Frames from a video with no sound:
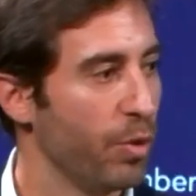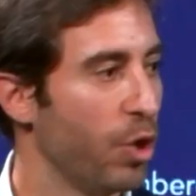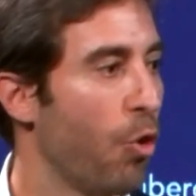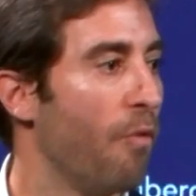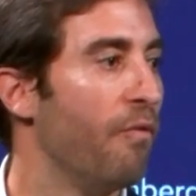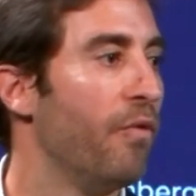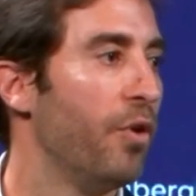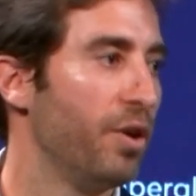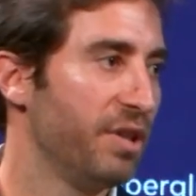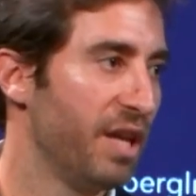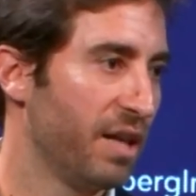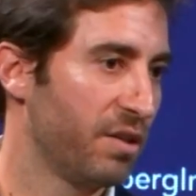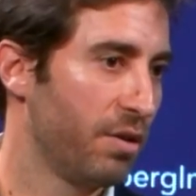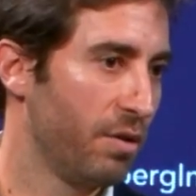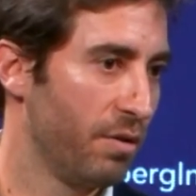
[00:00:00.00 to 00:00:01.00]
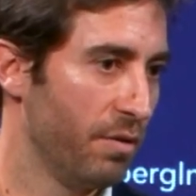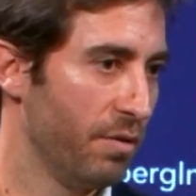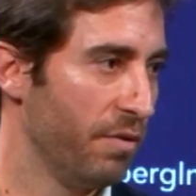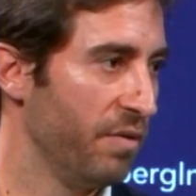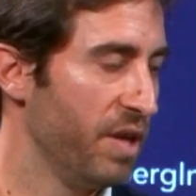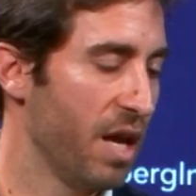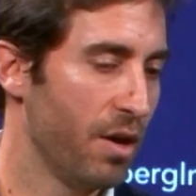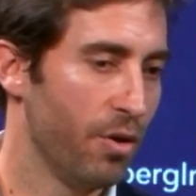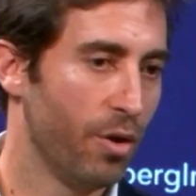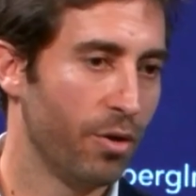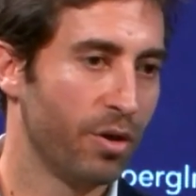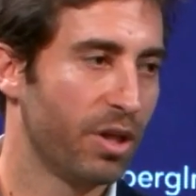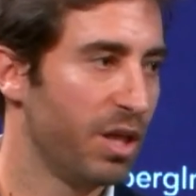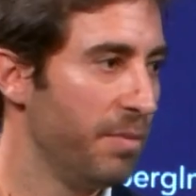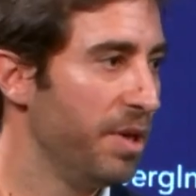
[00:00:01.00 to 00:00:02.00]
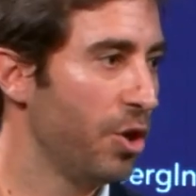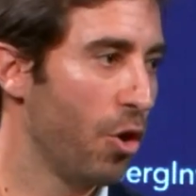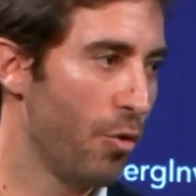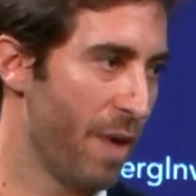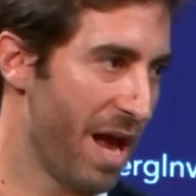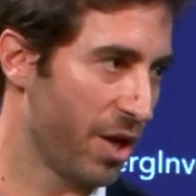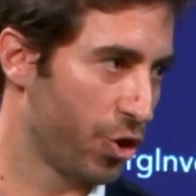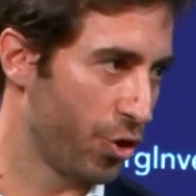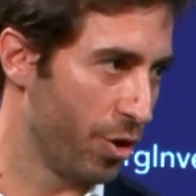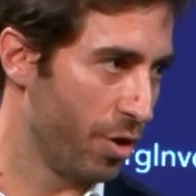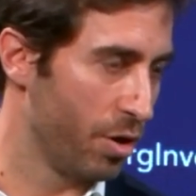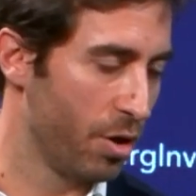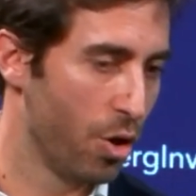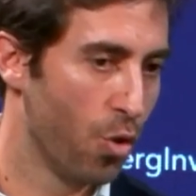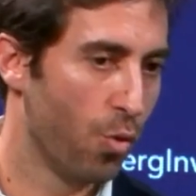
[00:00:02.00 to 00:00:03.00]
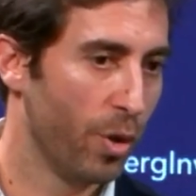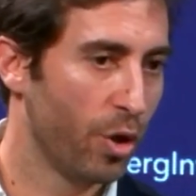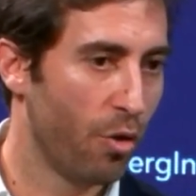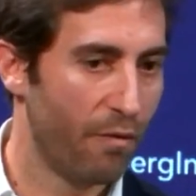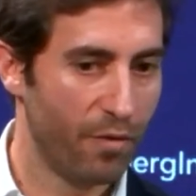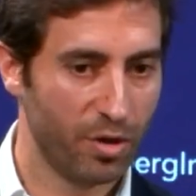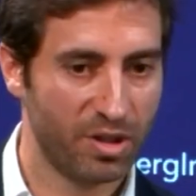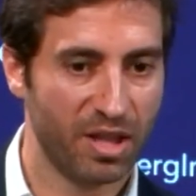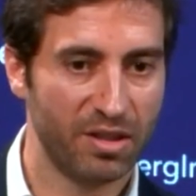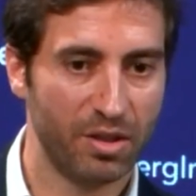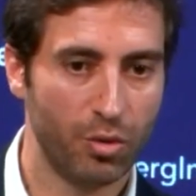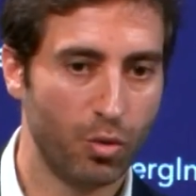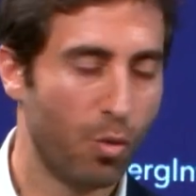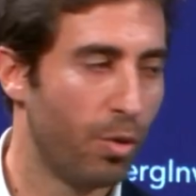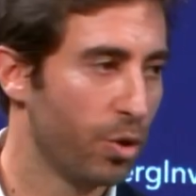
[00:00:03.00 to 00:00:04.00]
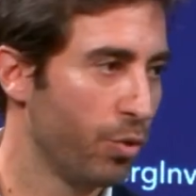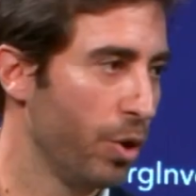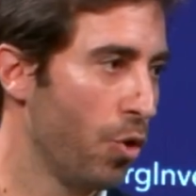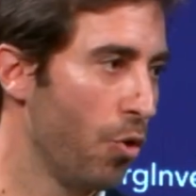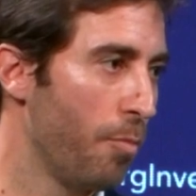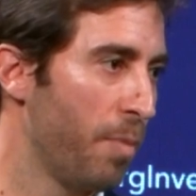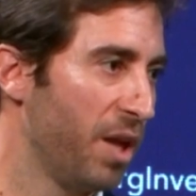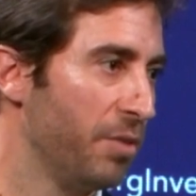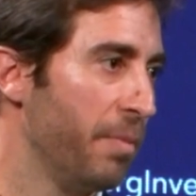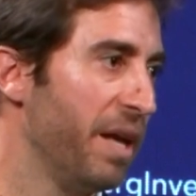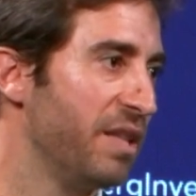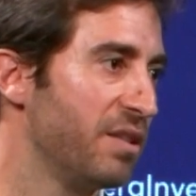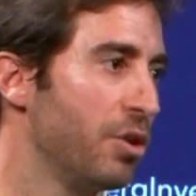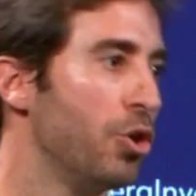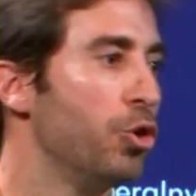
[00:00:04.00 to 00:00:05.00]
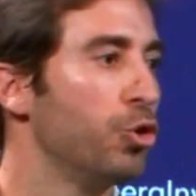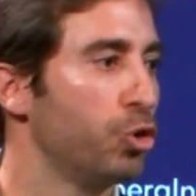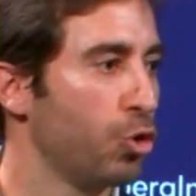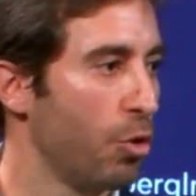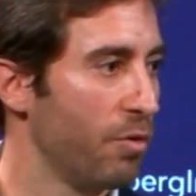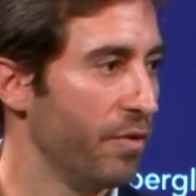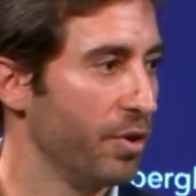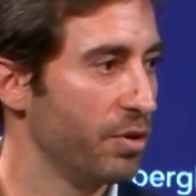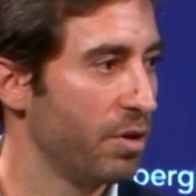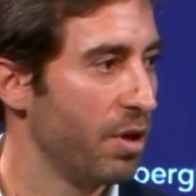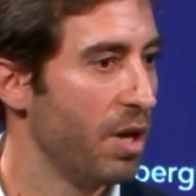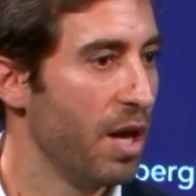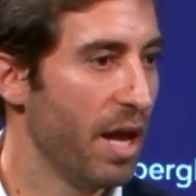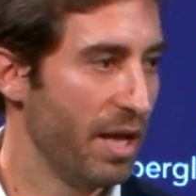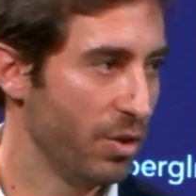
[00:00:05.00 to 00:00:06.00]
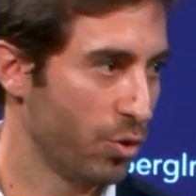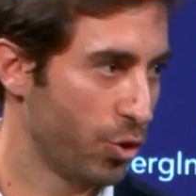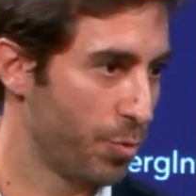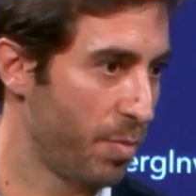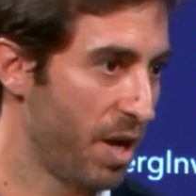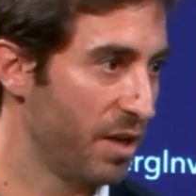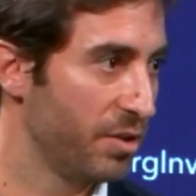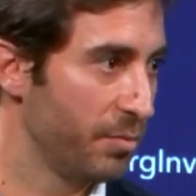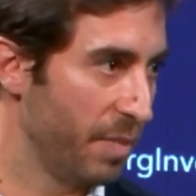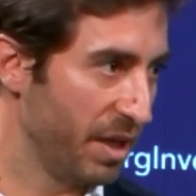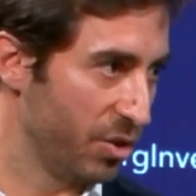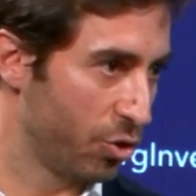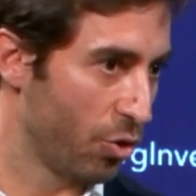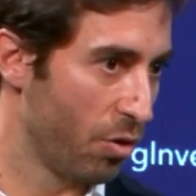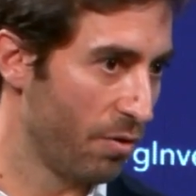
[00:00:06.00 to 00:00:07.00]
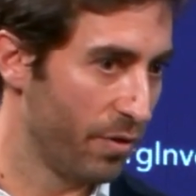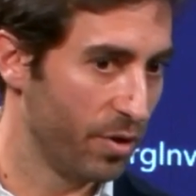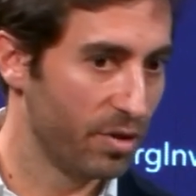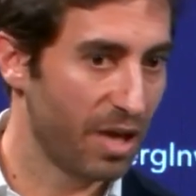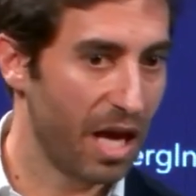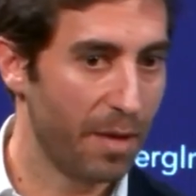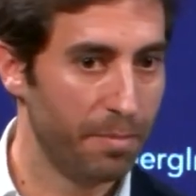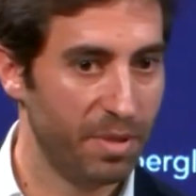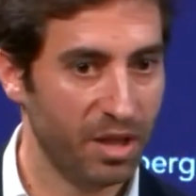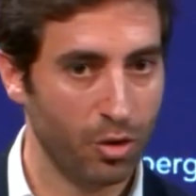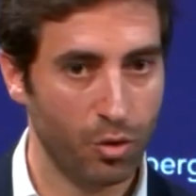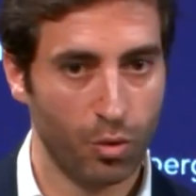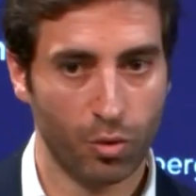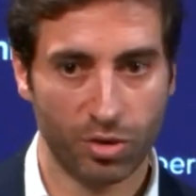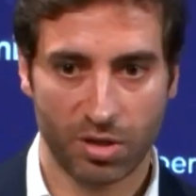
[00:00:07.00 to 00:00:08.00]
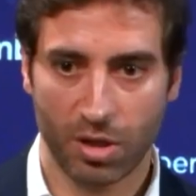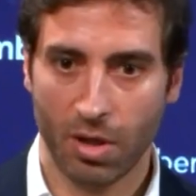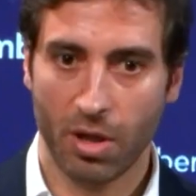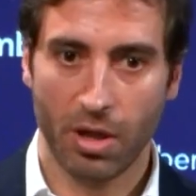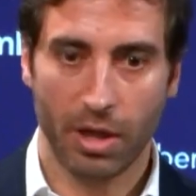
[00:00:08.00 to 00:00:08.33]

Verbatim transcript: we convert that via chemical reaction, we convert that into what we call plant-based solvent. And those plant-based solvent are being used